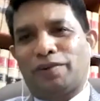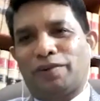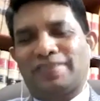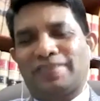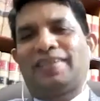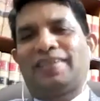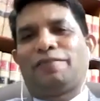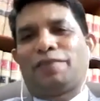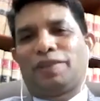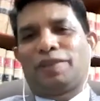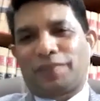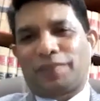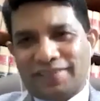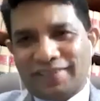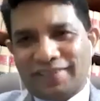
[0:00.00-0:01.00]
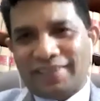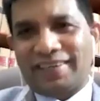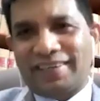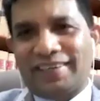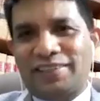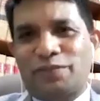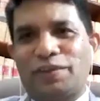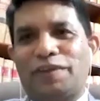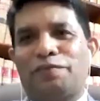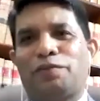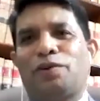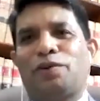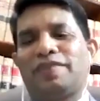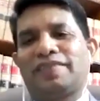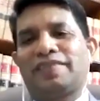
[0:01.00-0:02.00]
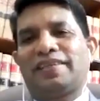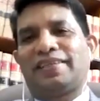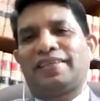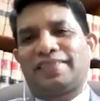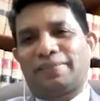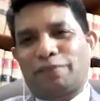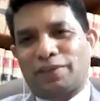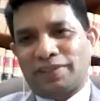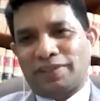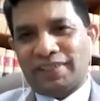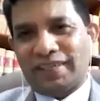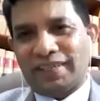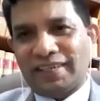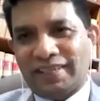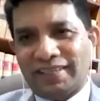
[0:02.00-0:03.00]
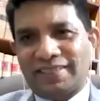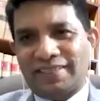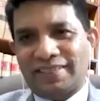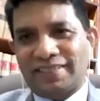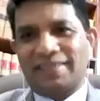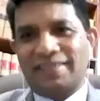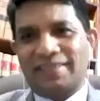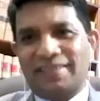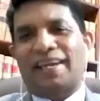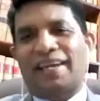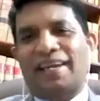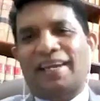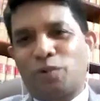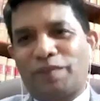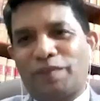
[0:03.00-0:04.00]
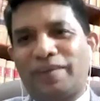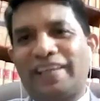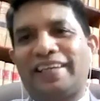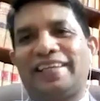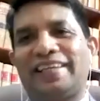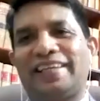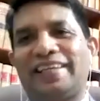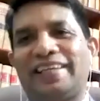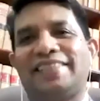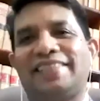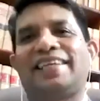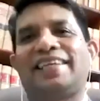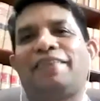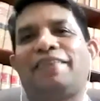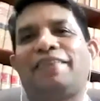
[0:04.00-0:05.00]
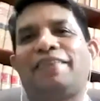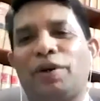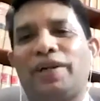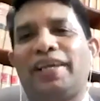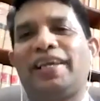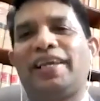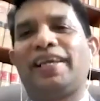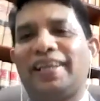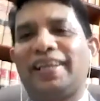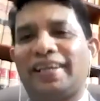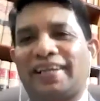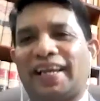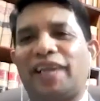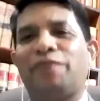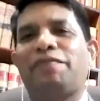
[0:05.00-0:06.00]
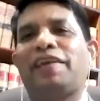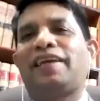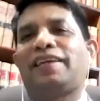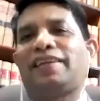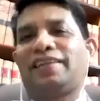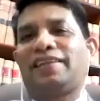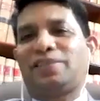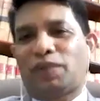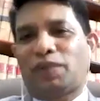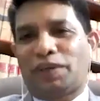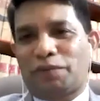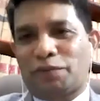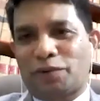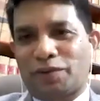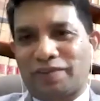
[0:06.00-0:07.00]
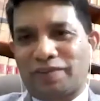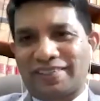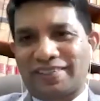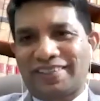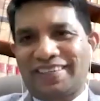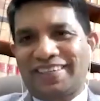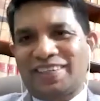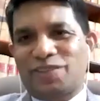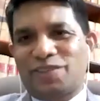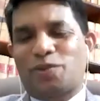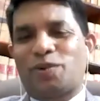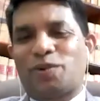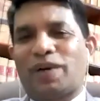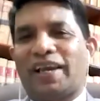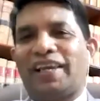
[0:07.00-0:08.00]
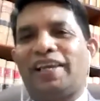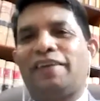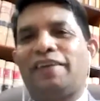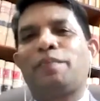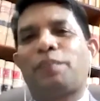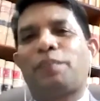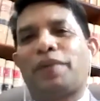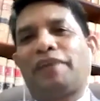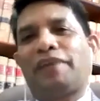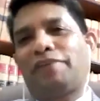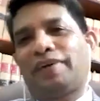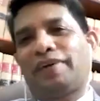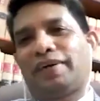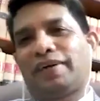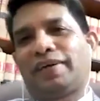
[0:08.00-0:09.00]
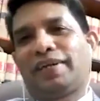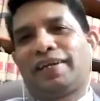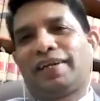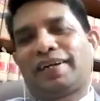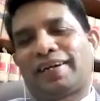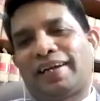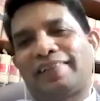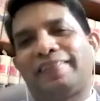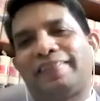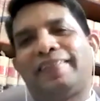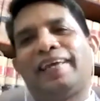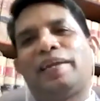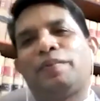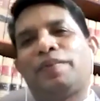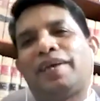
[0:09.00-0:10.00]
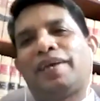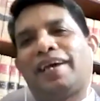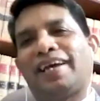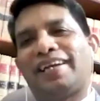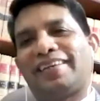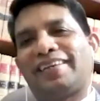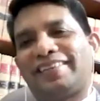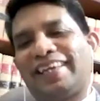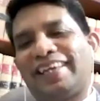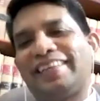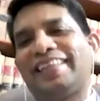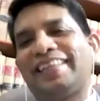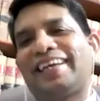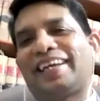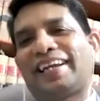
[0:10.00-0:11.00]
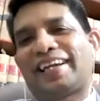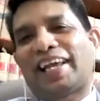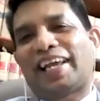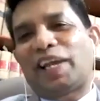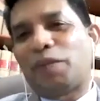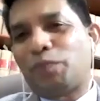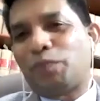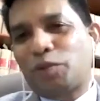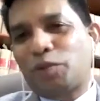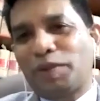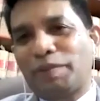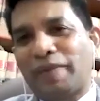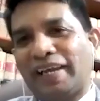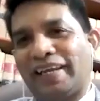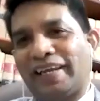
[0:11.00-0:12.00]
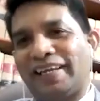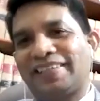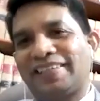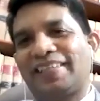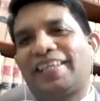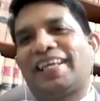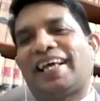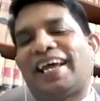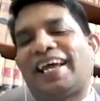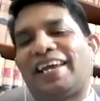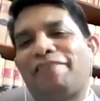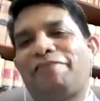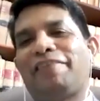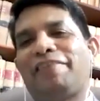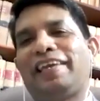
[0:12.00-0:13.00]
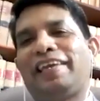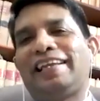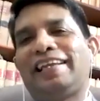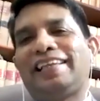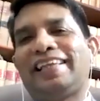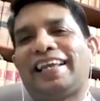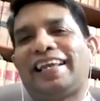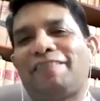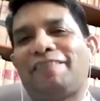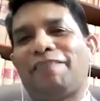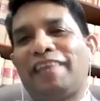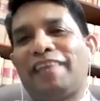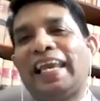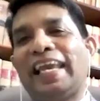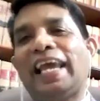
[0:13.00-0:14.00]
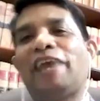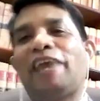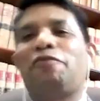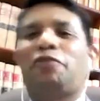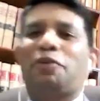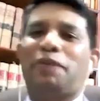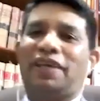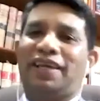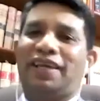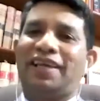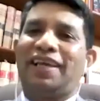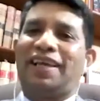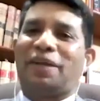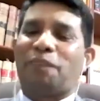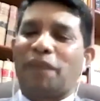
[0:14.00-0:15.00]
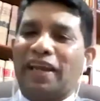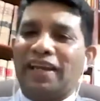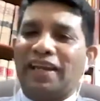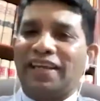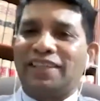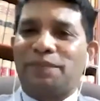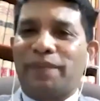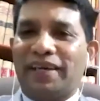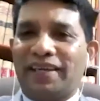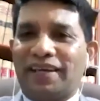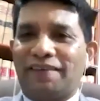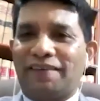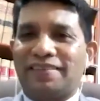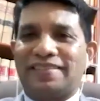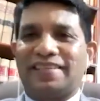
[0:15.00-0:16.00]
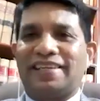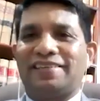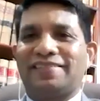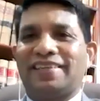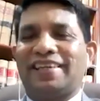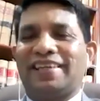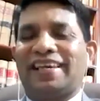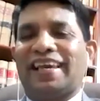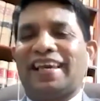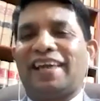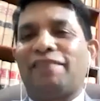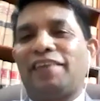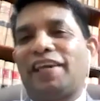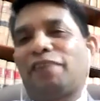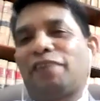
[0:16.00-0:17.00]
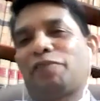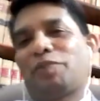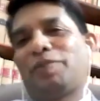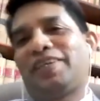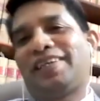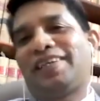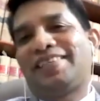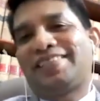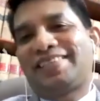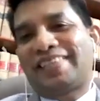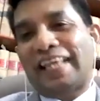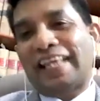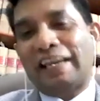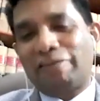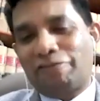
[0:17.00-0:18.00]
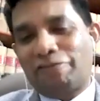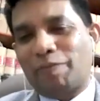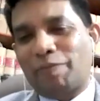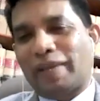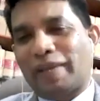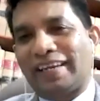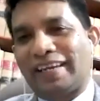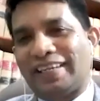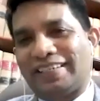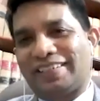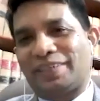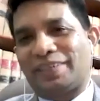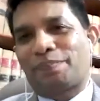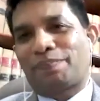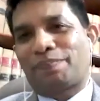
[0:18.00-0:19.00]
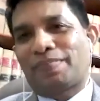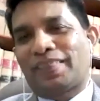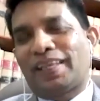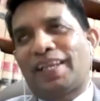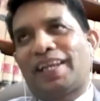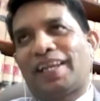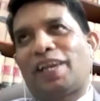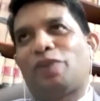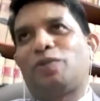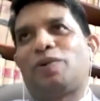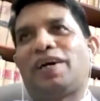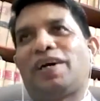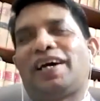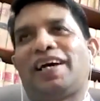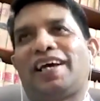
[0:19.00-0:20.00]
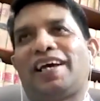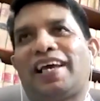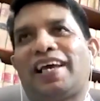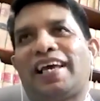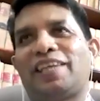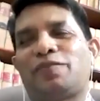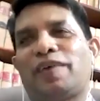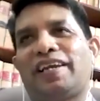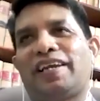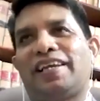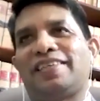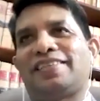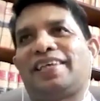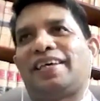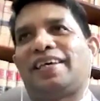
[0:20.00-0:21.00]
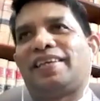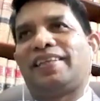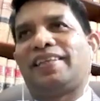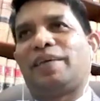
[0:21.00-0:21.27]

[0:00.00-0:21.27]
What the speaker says: For the president it is 24 hours. It's for a genius and whoever it is, everybody, the time factor is 24 hours. So I prefer, rather than saying that a time to be managed, I feel that we have to be managed by ourselves, and we have to be self-managed. Now, as far as the